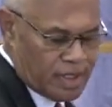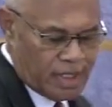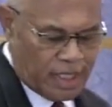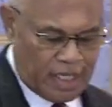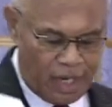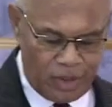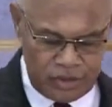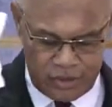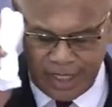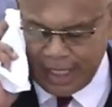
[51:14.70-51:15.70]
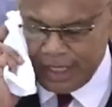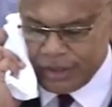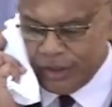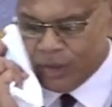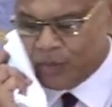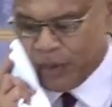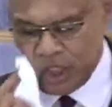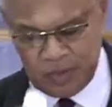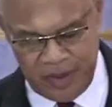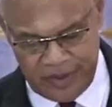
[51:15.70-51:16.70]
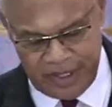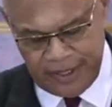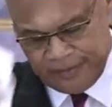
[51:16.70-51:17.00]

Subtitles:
And I want to declare to you, prosperity